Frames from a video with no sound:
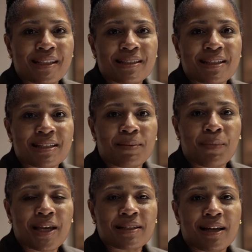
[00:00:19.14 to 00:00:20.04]
is this
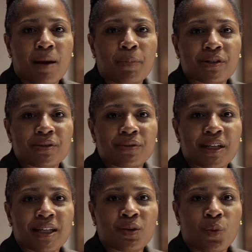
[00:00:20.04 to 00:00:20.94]
amazing
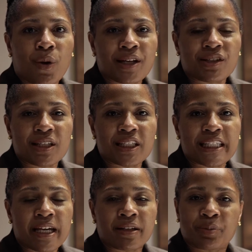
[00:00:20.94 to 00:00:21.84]
opportunity to watch
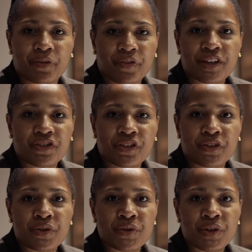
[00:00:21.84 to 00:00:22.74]
these young
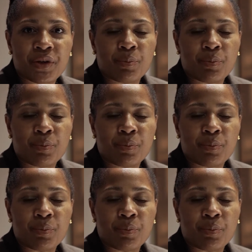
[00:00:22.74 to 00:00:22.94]
professionals